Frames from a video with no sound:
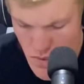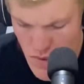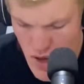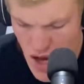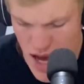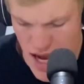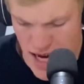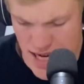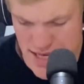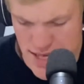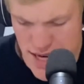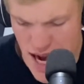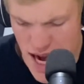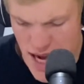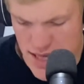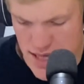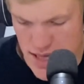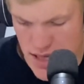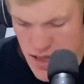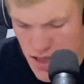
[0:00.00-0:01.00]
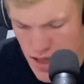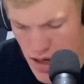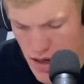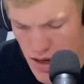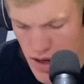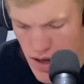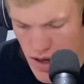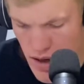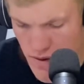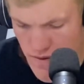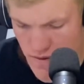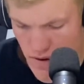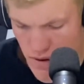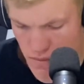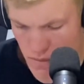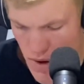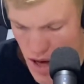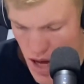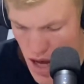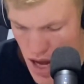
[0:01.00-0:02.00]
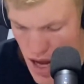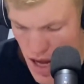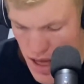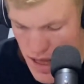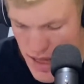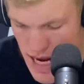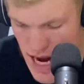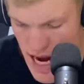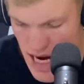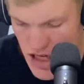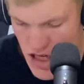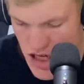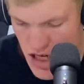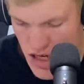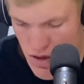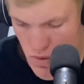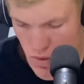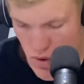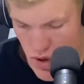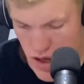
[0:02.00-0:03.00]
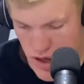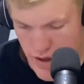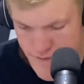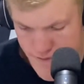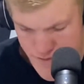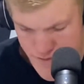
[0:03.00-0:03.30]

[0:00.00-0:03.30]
Uh, his stats from uh, last year were